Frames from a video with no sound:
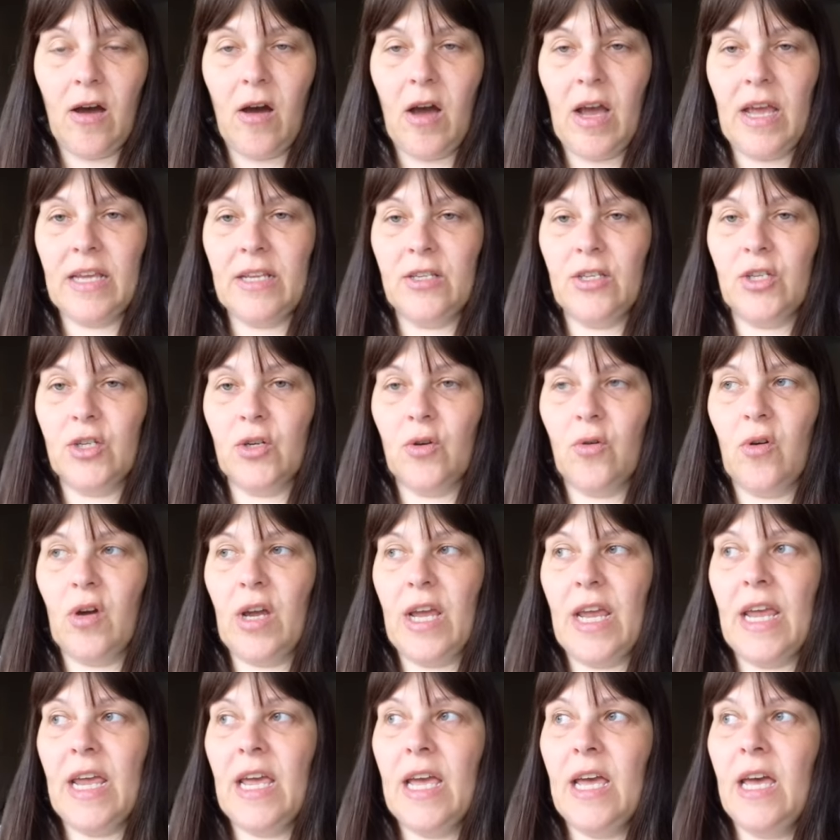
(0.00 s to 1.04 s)
I
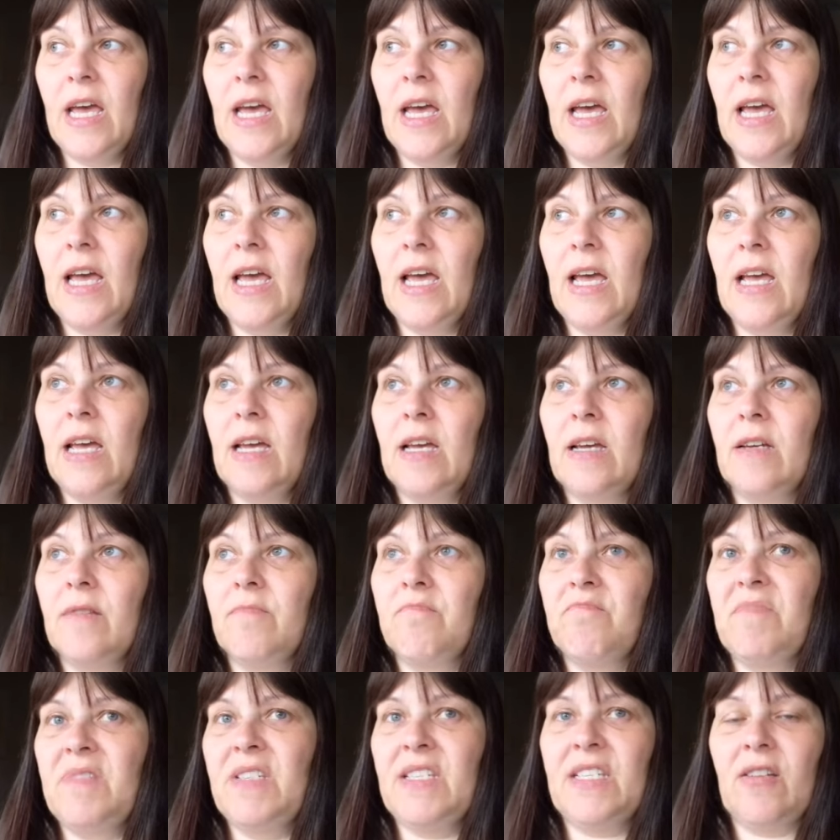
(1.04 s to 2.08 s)
enjoy
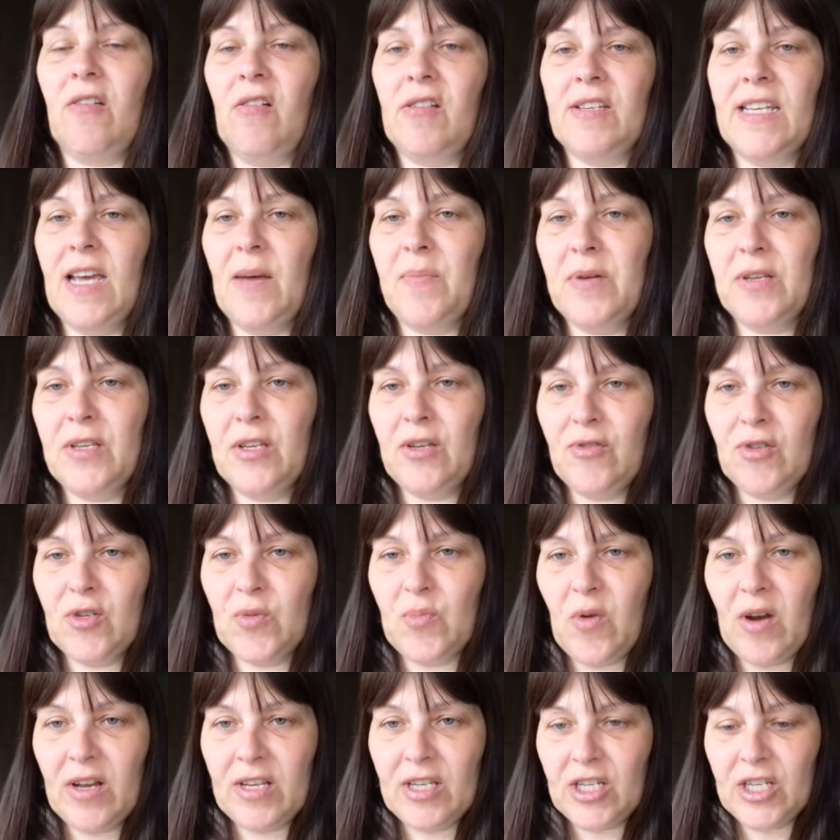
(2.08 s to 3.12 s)
starting up a new
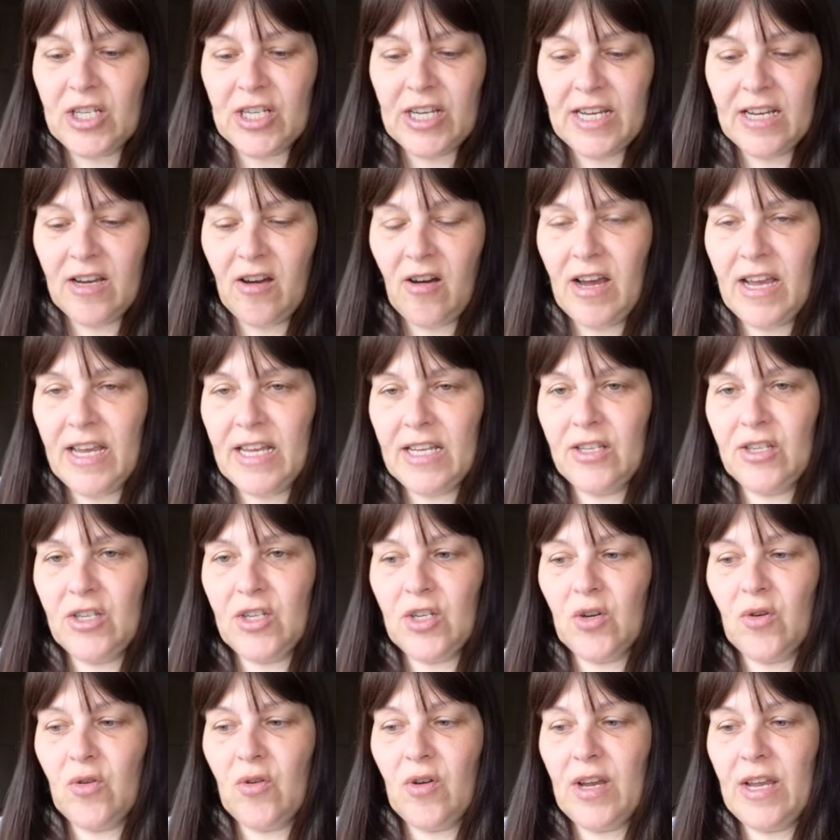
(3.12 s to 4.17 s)
spreadsheet. I
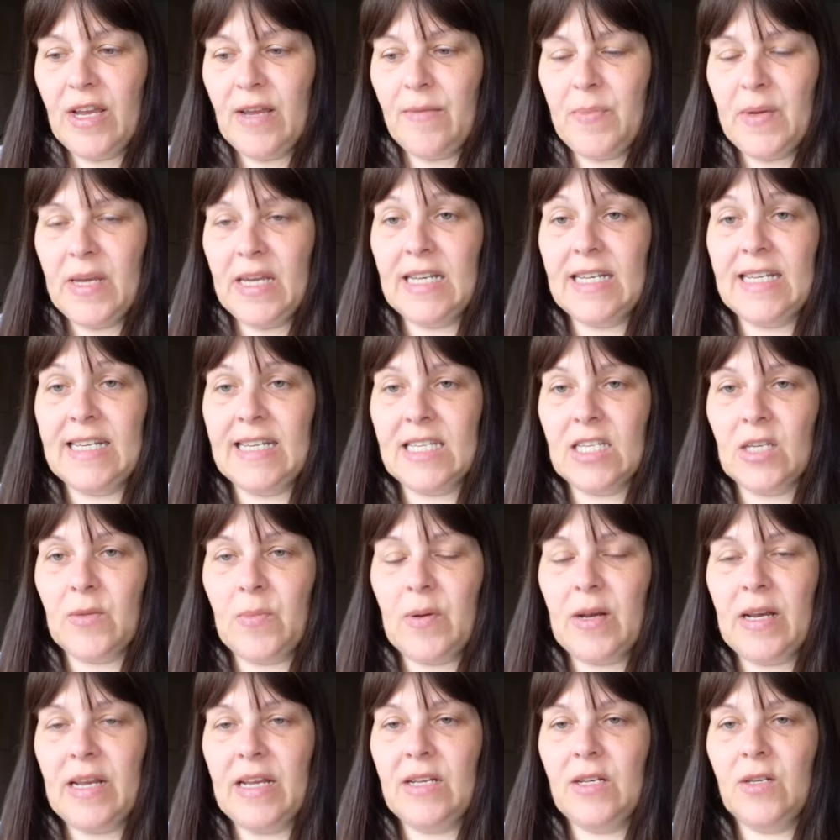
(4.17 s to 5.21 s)
enjoy being
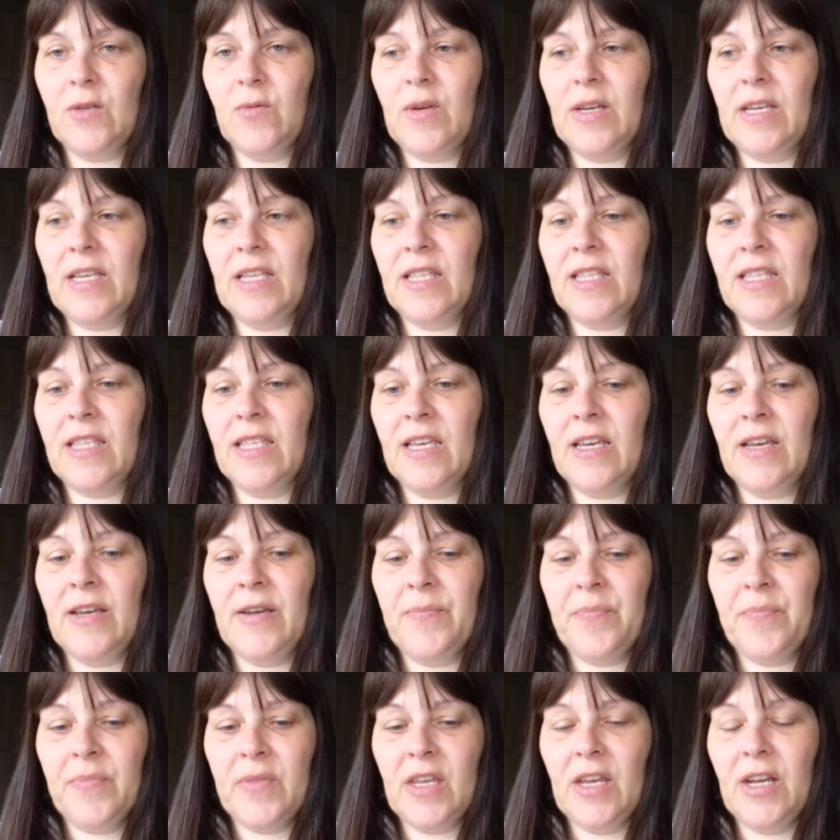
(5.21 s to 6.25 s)
disciplined with,
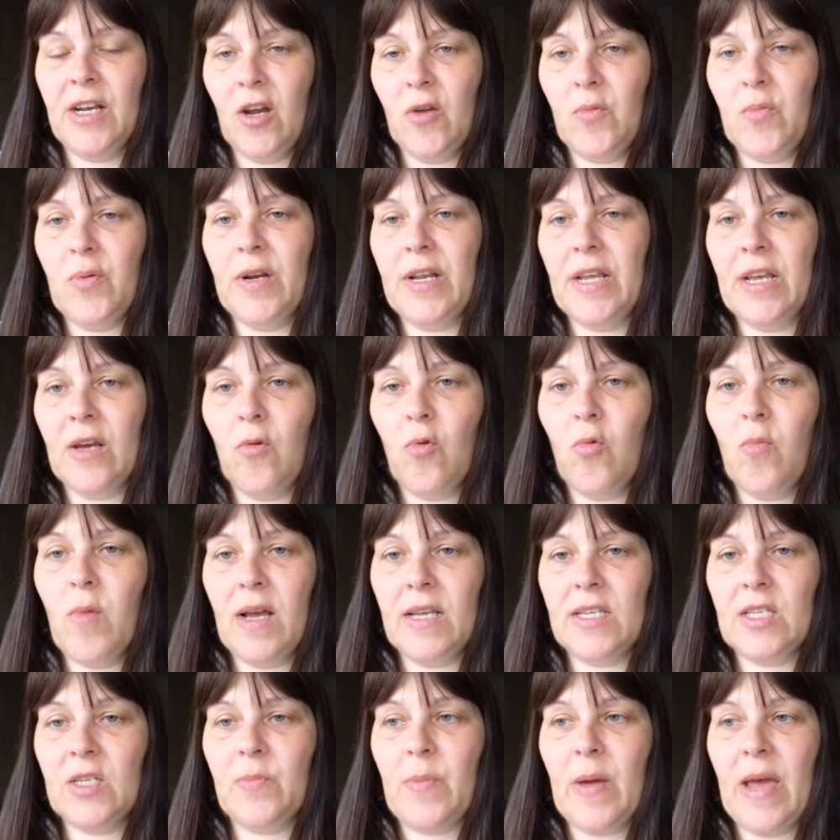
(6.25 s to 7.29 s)
you know, putting all my
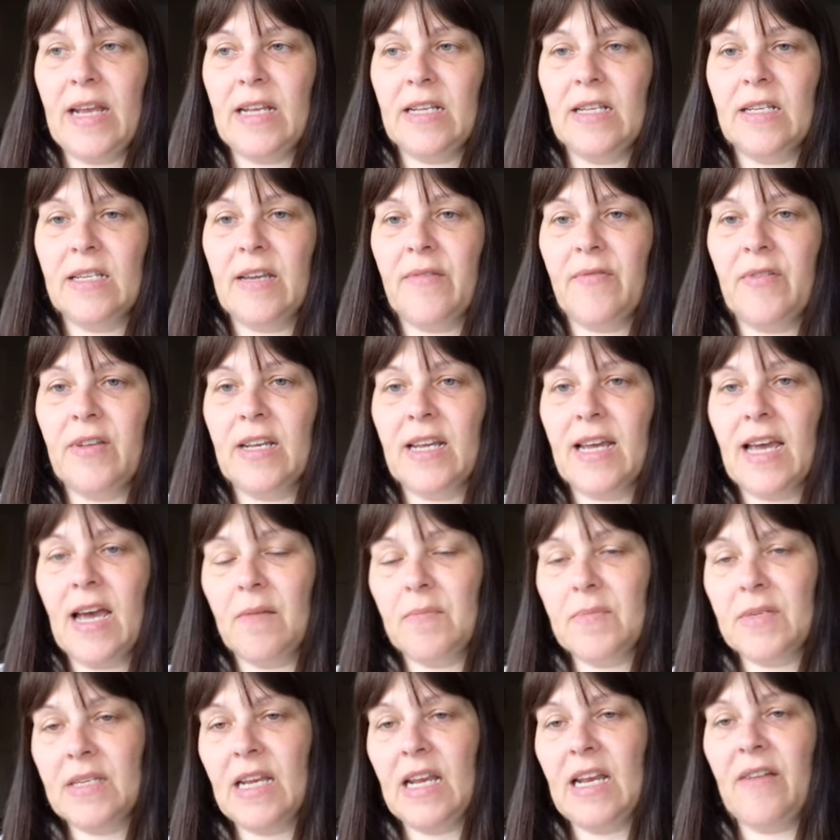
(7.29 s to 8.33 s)
spends, everything that
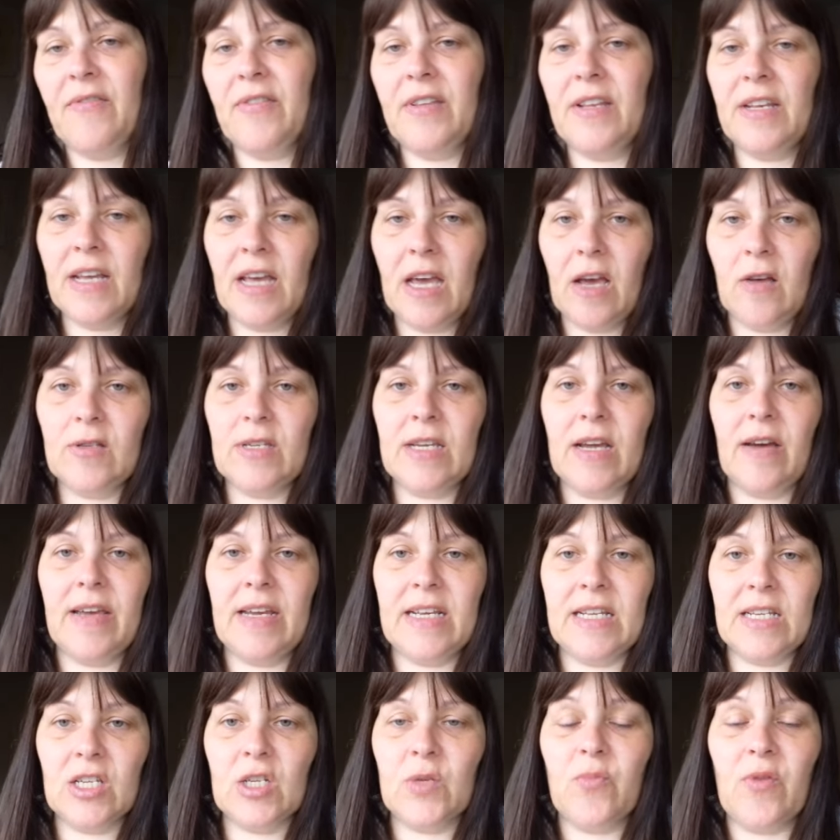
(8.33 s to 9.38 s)
comes in, everything that goes out,
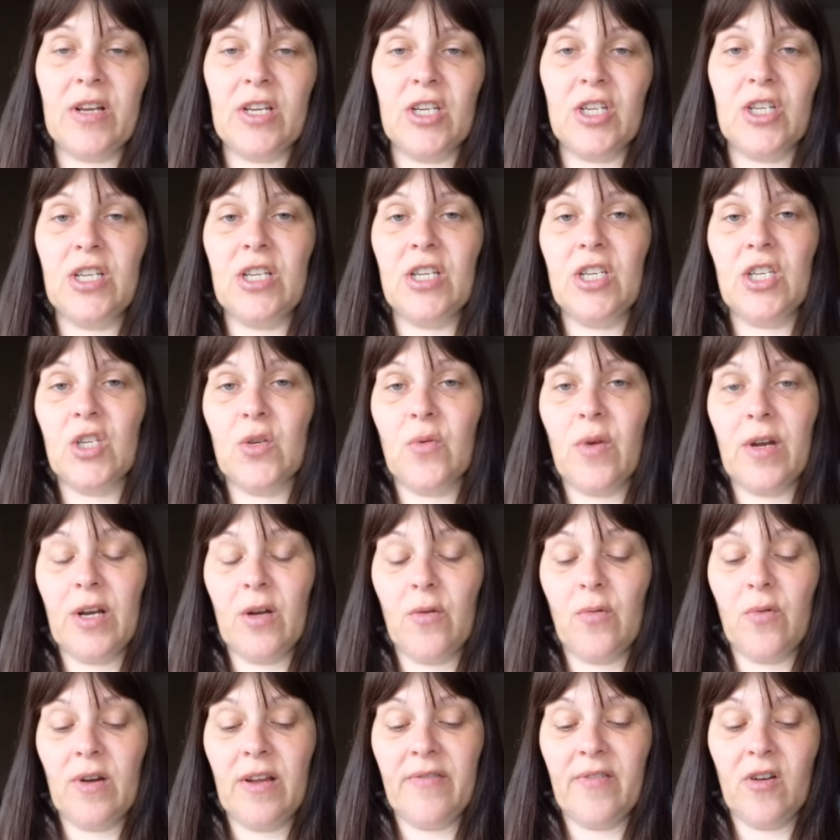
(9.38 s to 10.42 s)
into spreadsheets so I know
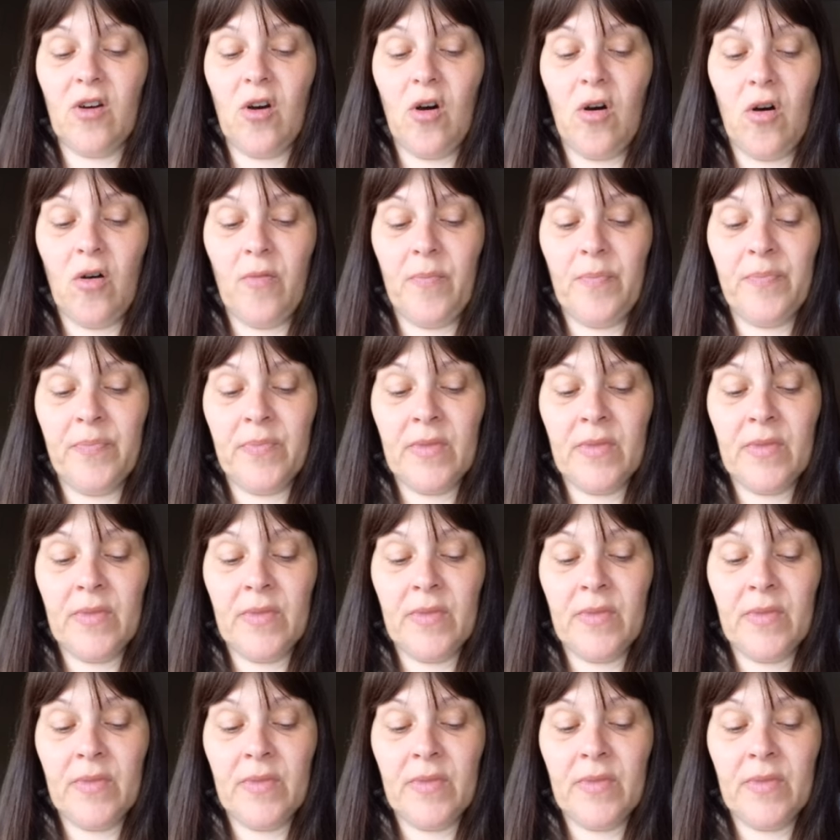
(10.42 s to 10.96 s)
what I've got.